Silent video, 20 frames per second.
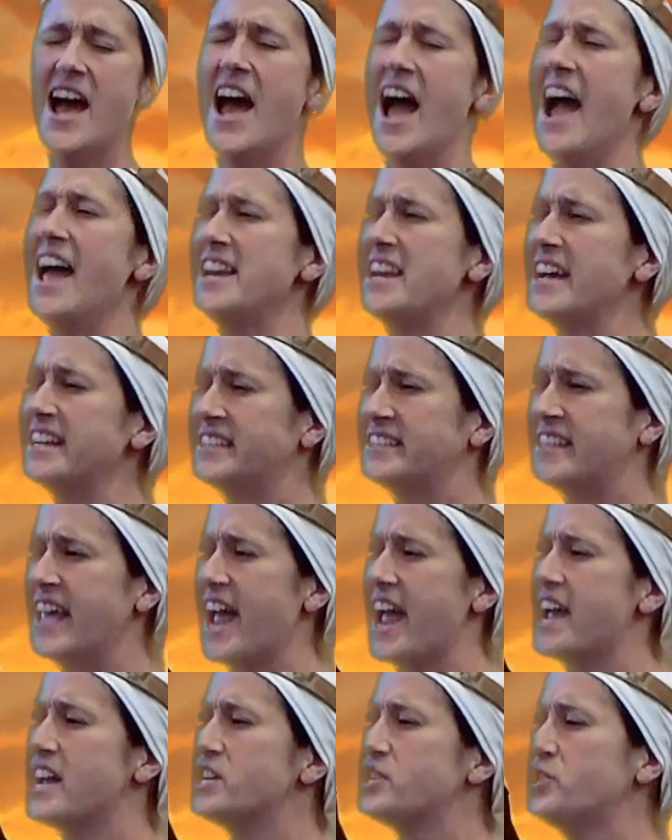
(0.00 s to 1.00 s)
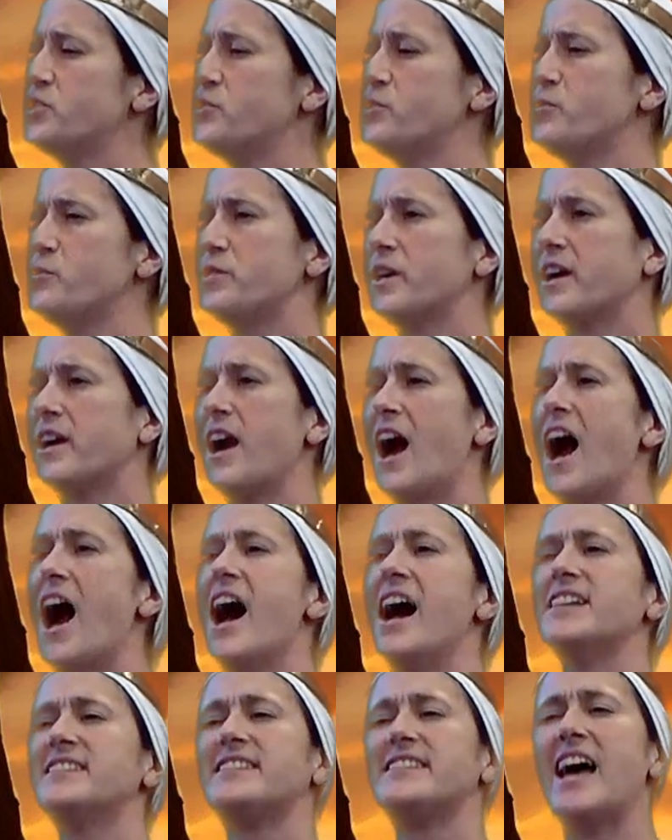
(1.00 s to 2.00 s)
And I say to the
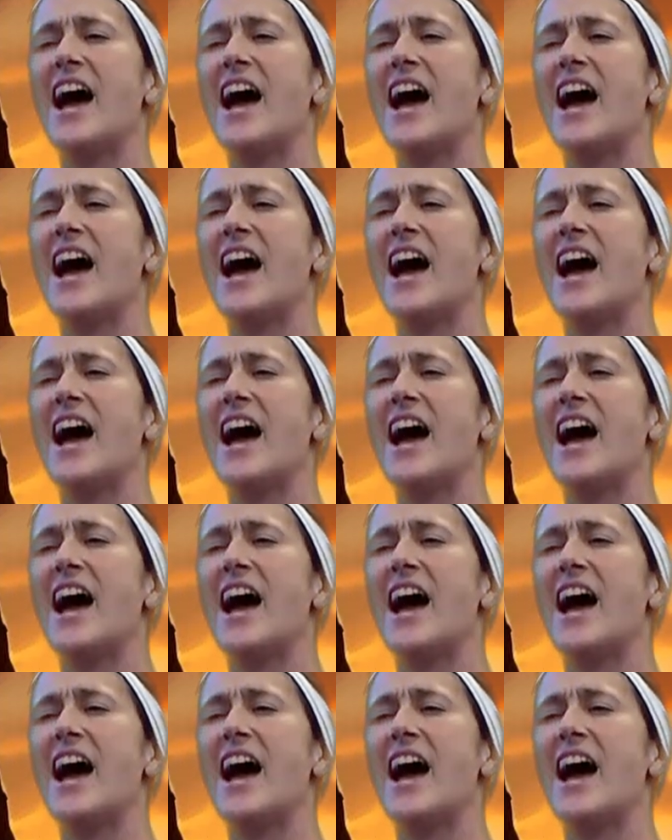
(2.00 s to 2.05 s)
gods,